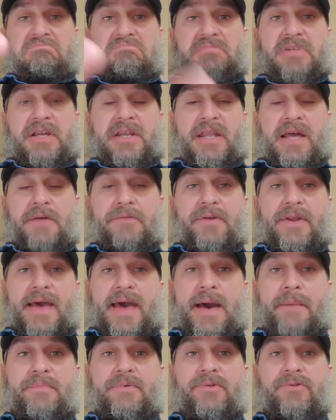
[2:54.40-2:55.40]
and nothing
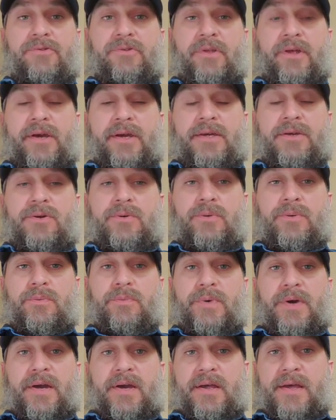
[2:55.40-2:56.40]
happens like you
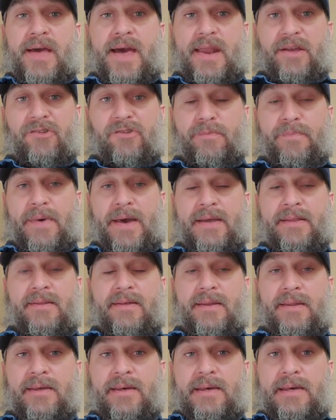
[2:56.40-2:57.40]
had
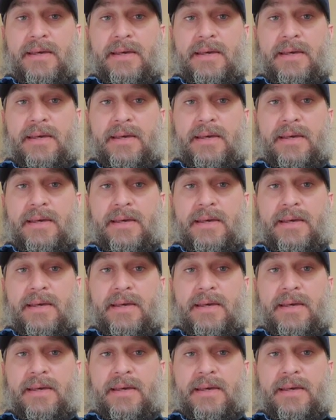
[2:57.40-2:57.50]
expected,